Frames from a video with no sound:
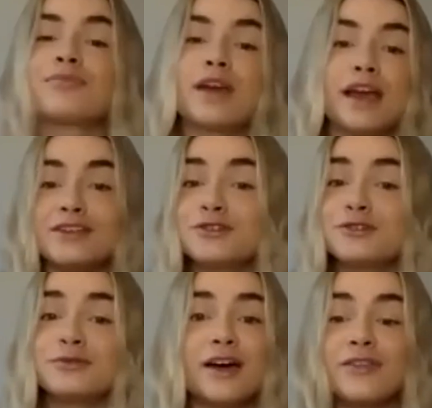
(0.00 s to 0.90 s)
I guess you
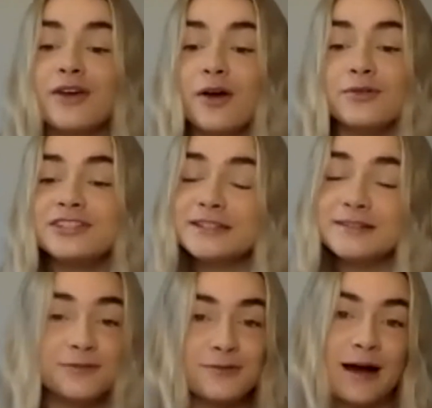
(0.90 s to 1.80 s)
call it the OG
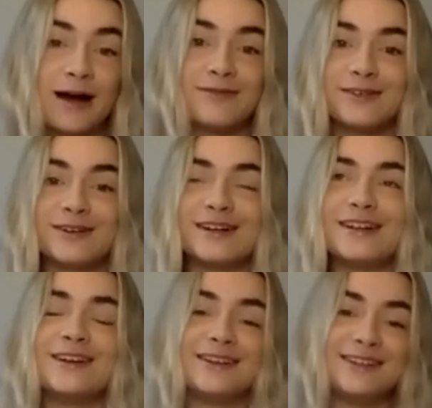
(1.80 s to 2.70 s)
format for
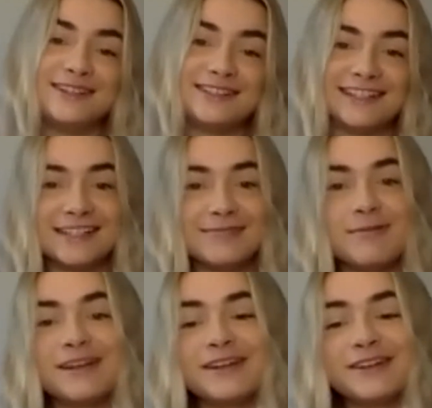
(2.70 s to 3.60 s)
Know Your Nutrients, where we're
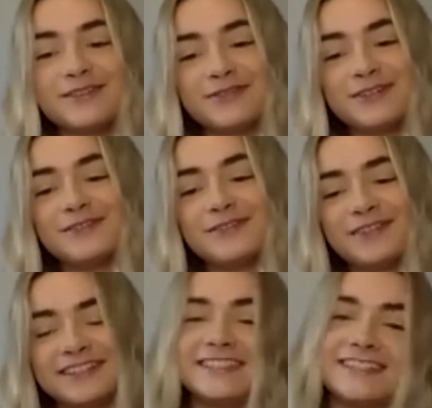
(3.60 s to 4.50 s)
going to go through
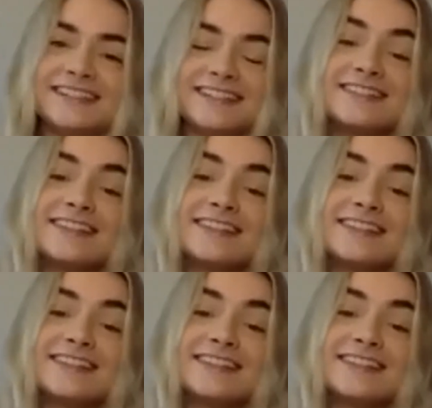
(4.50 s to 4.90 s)
functions,